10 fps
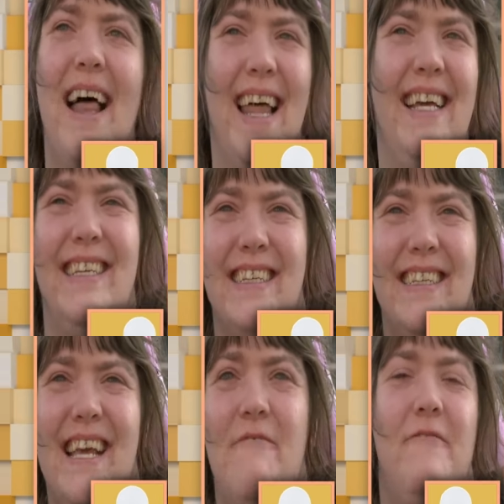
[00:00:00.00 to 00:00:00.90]
like
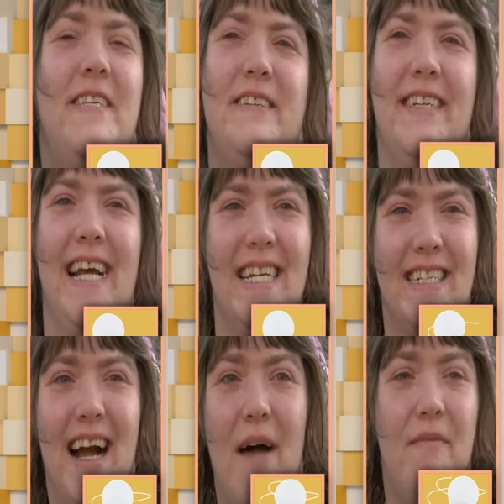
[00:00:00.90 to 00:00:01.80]
in physical
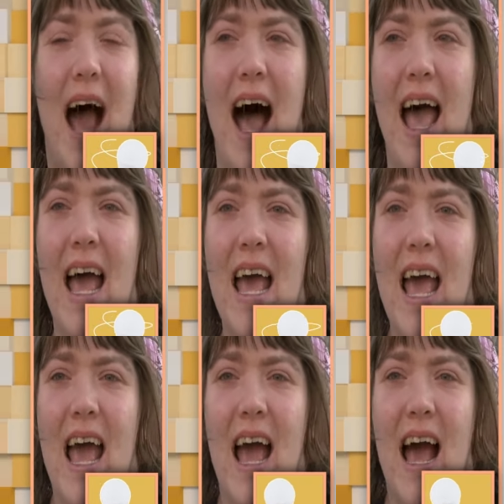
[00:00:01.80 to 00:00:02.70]
danger. I'm
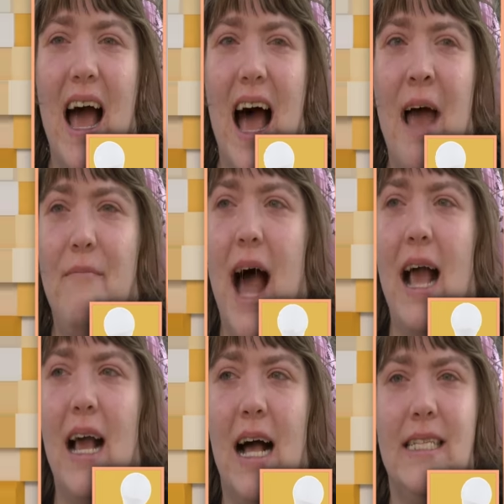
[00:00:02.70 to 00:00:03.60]

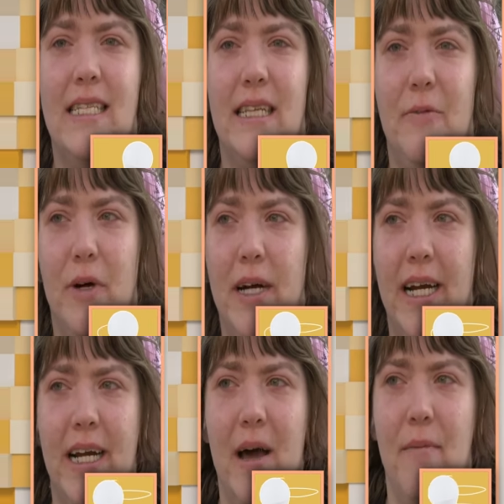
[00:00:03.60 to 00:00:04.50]
not constantly
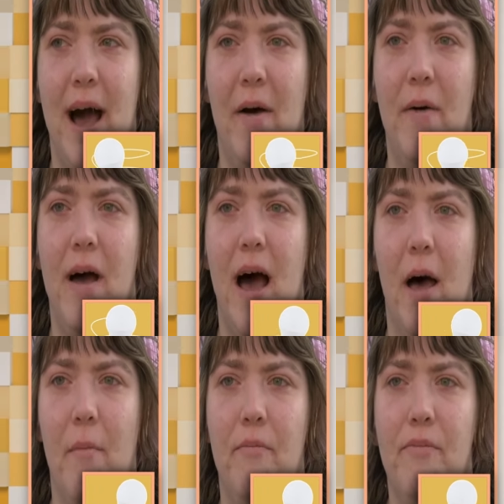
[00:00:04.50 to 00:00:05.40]
worried about
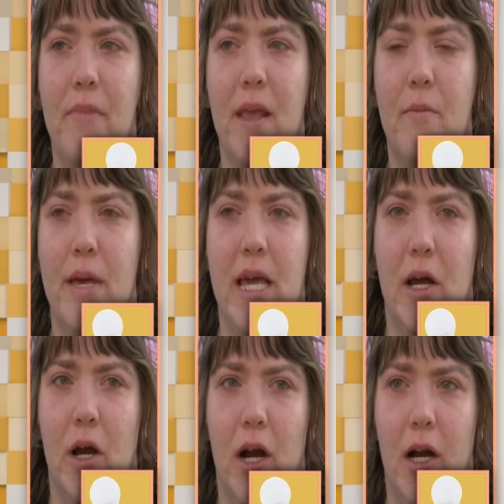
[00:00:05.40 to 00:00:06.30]

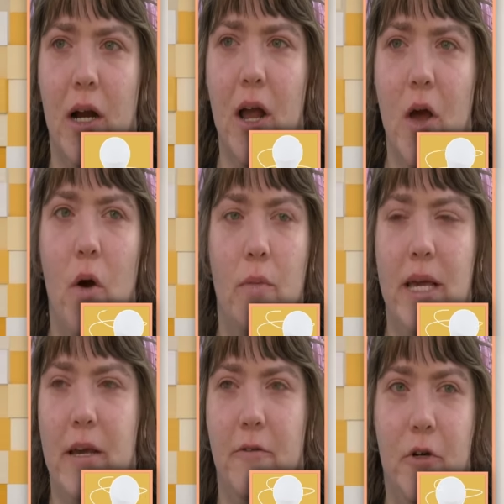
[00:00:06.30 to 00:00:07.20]
being hurt or
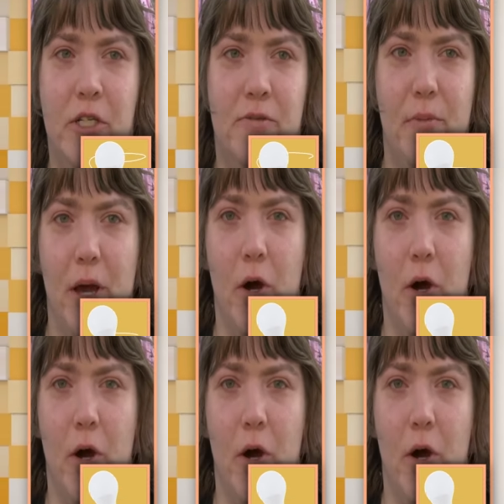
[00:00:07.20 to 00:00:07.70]
being forced from my